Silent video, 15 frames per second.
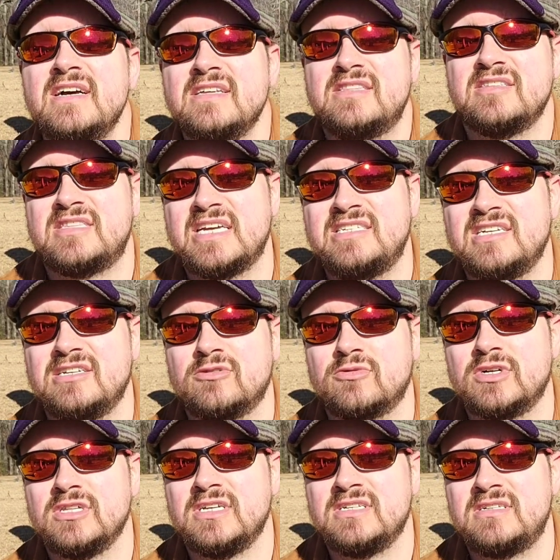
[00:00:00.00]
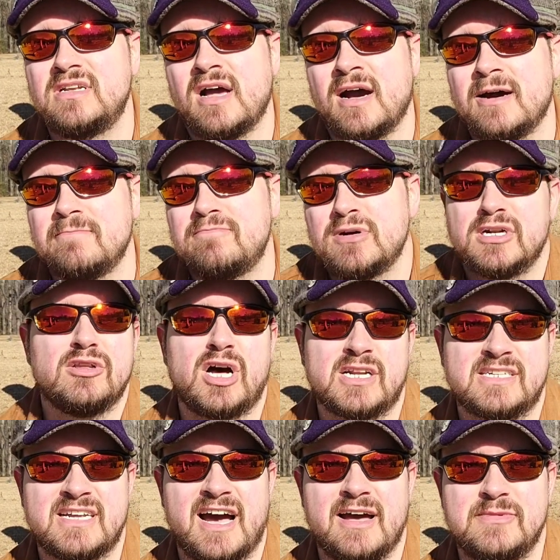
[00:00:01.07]
that they didn't really put a lot
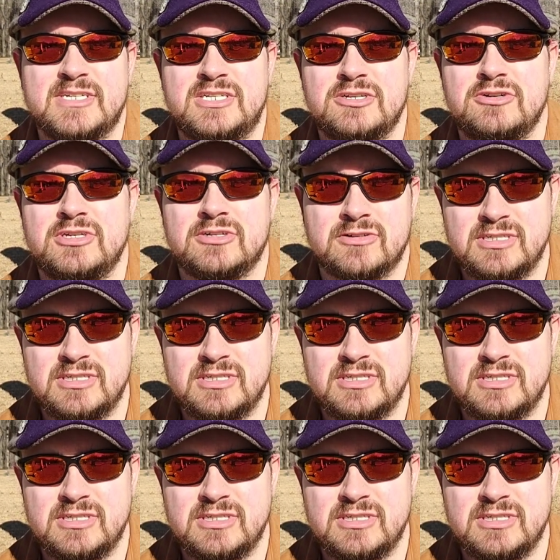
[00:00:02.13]
of time into.